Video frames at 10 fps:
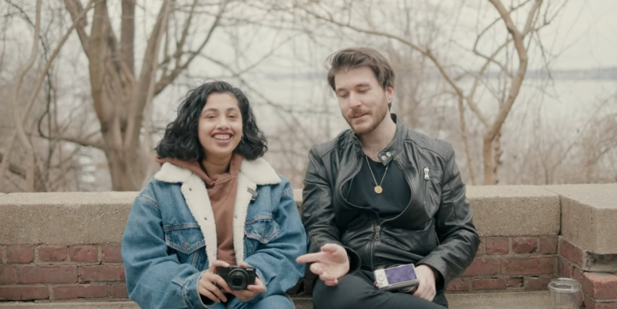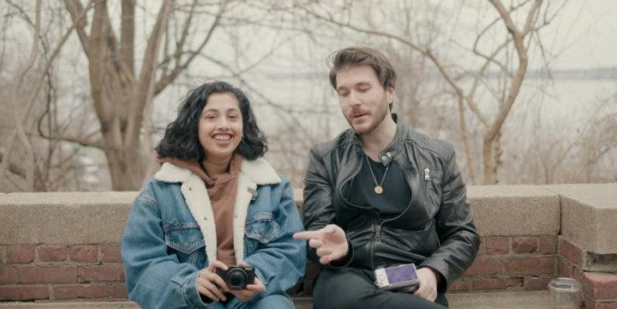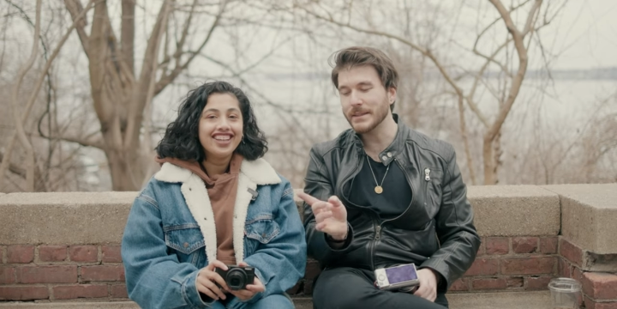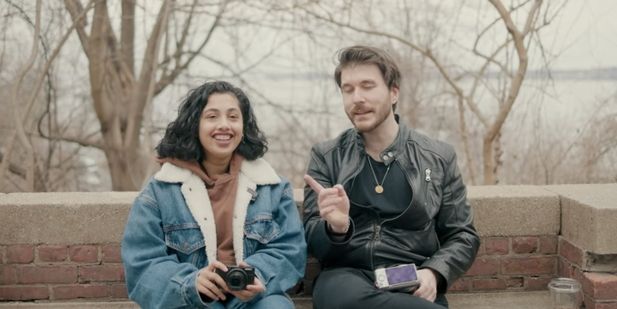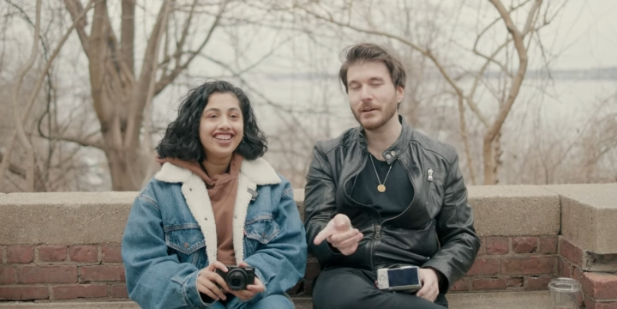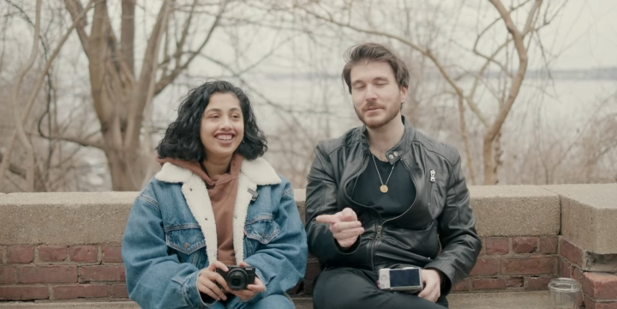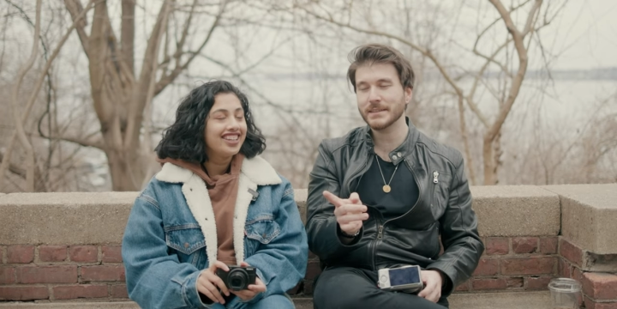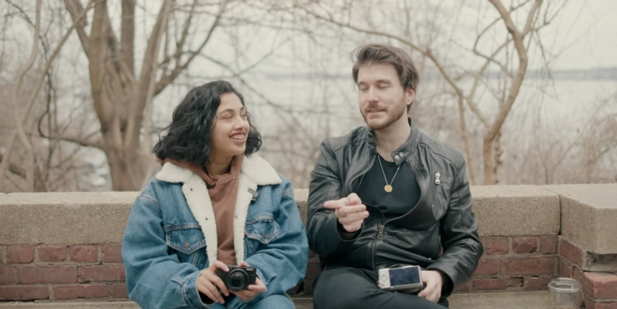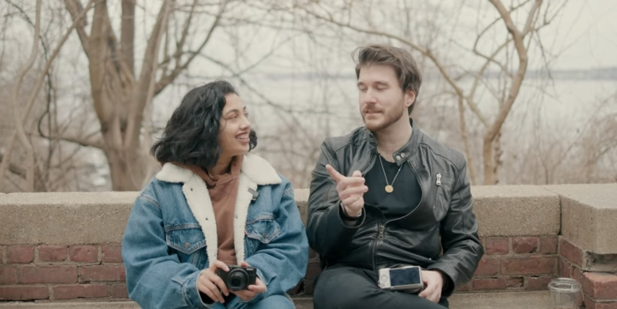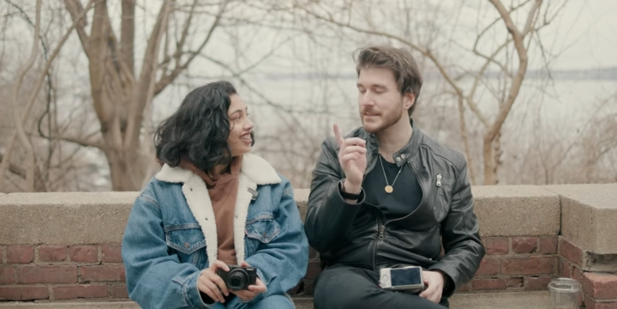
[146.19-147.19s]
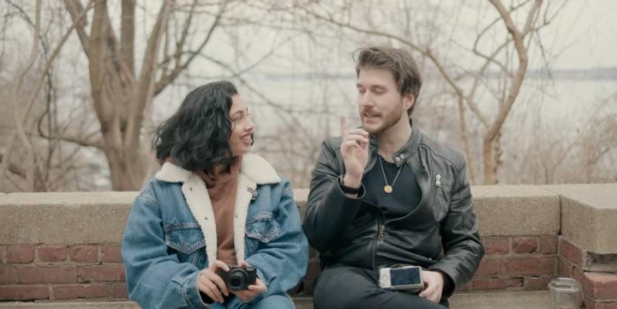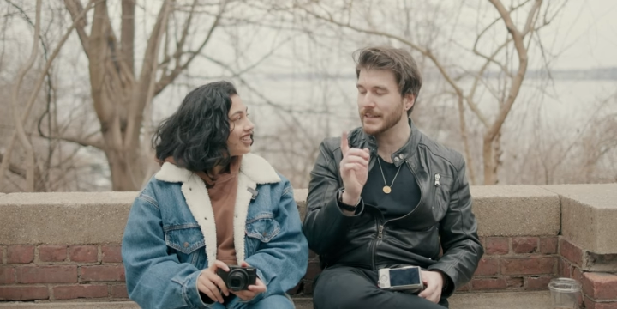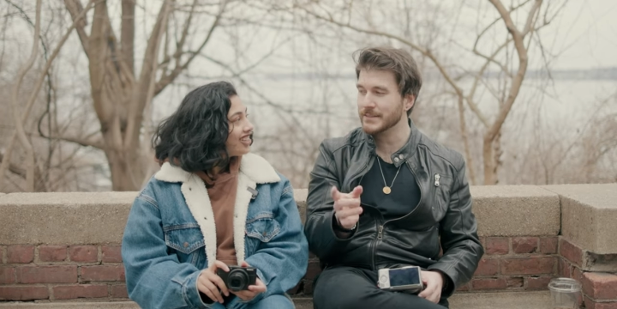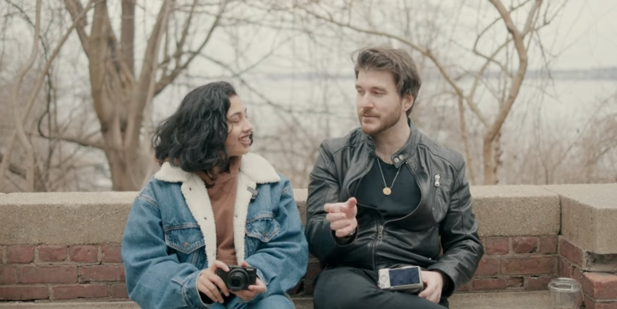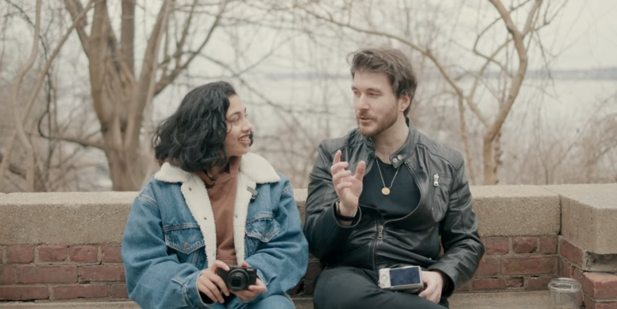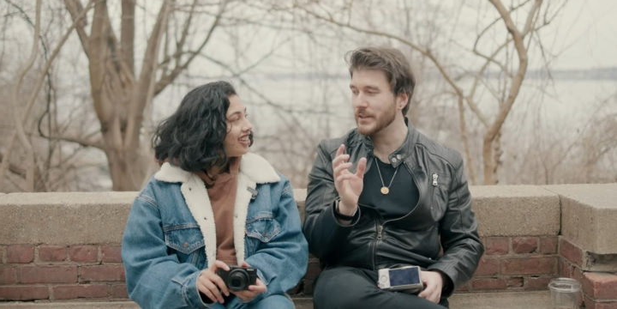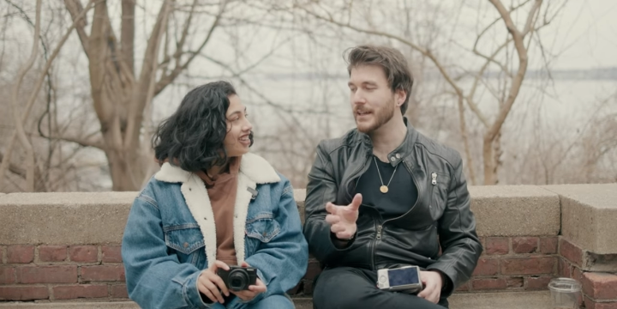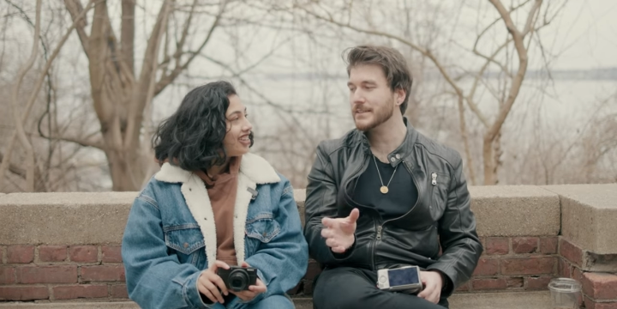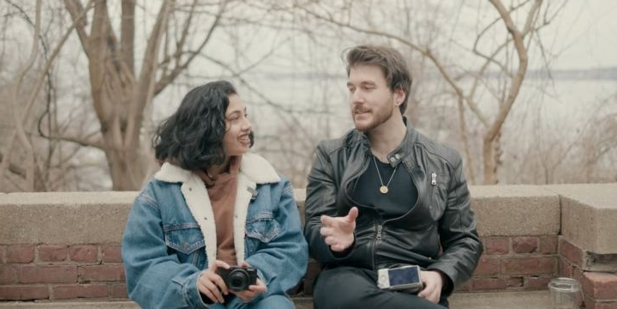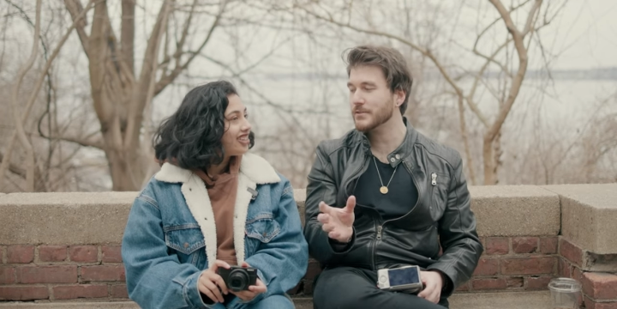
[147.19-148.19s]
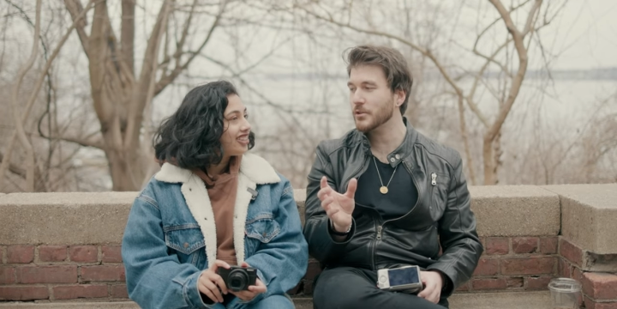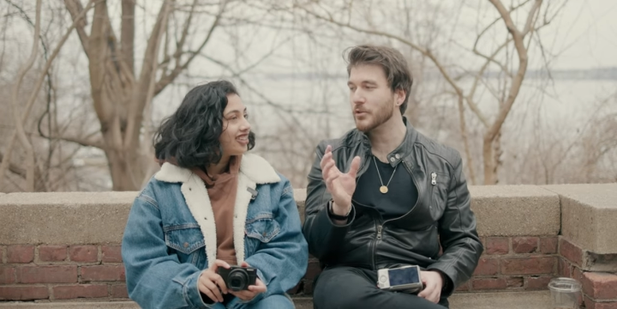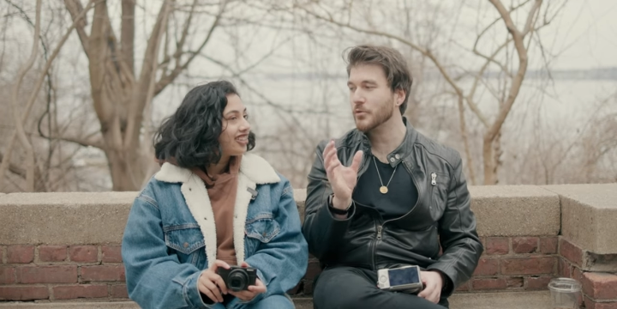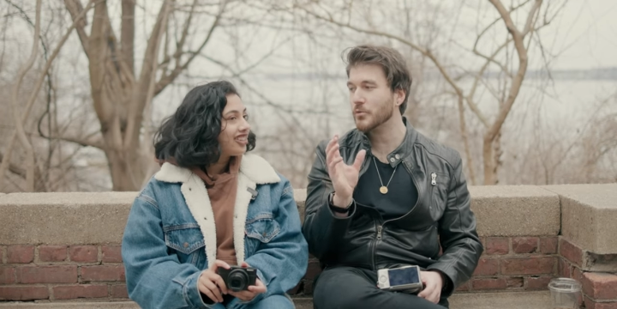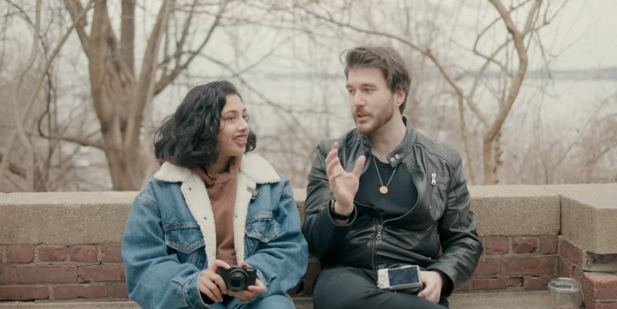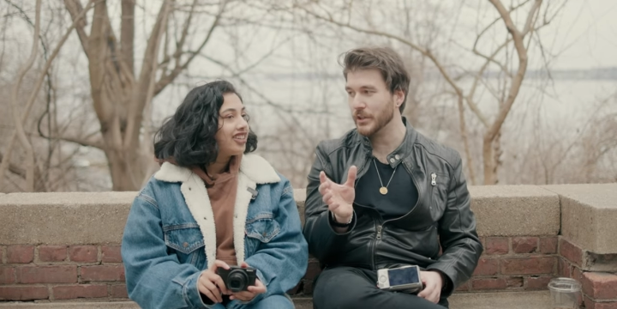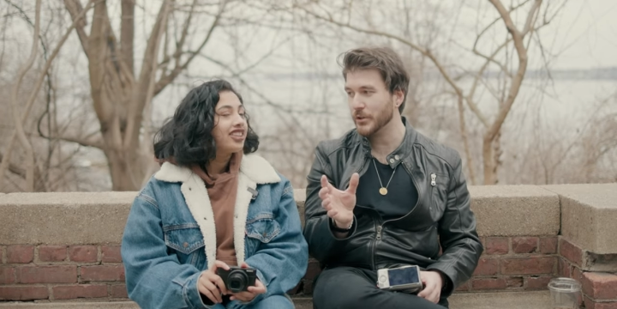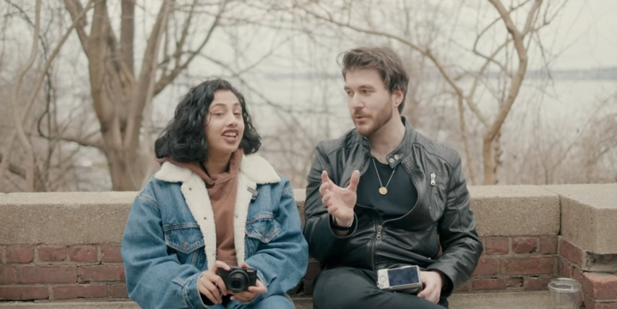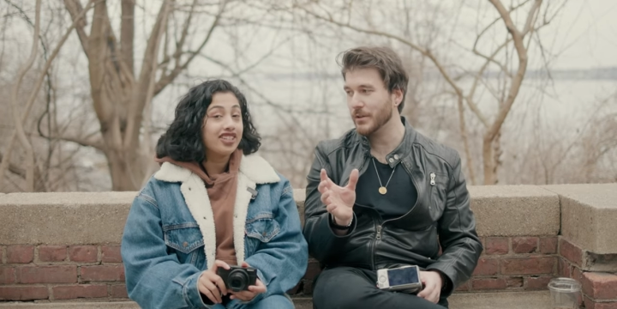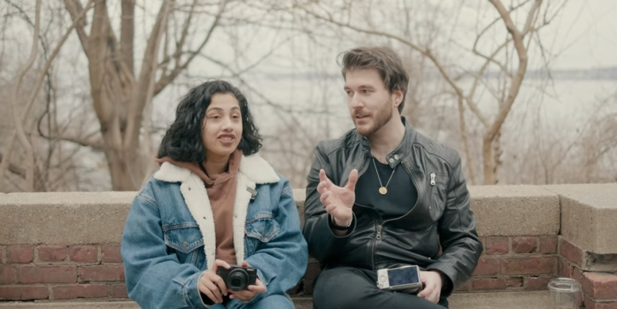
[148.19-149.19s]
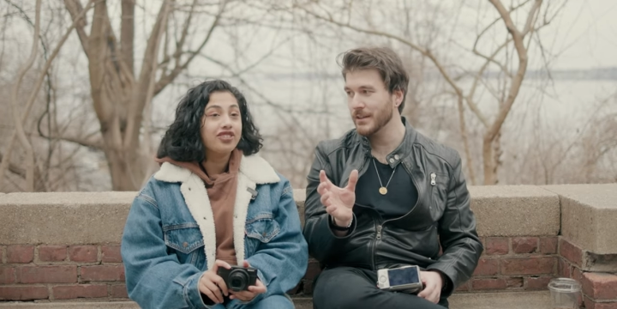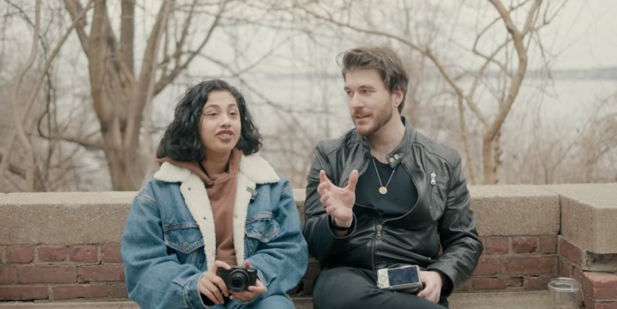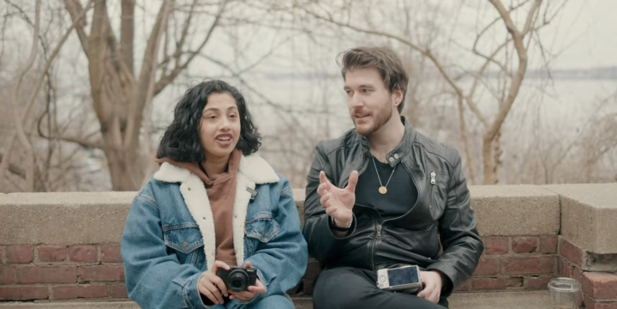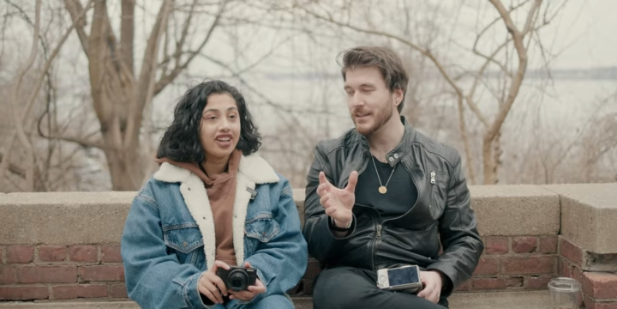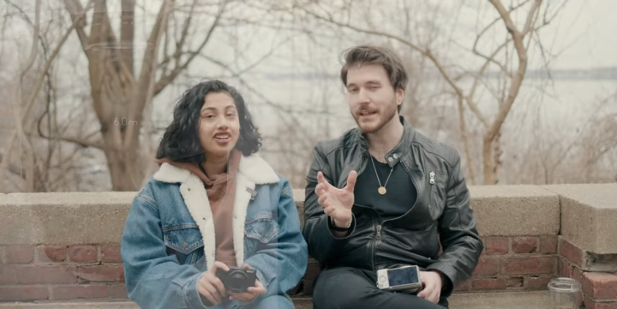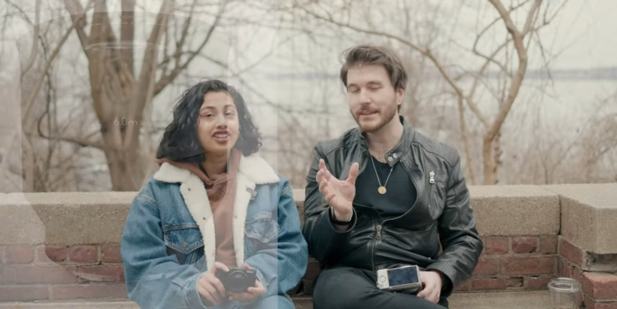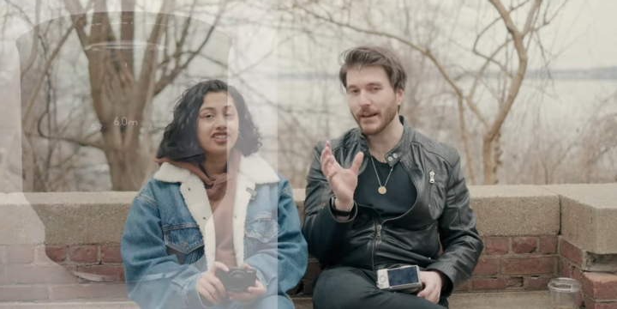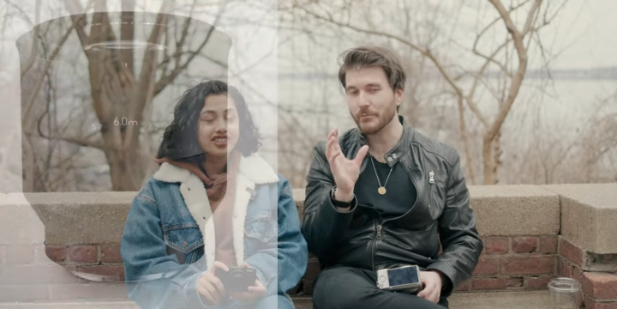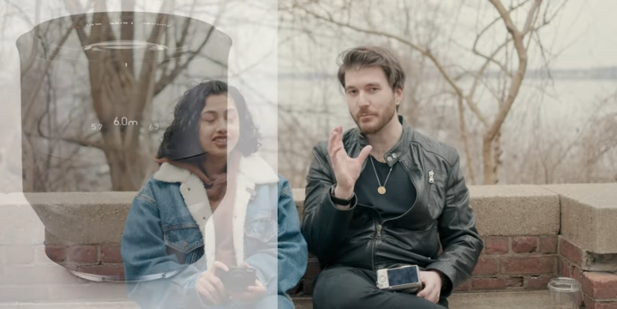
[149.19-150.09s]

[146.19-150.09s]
Speaker 1: One thing I will say, the Zeiss Sony yeah. lenses look really cool. They do, yeah. Like they're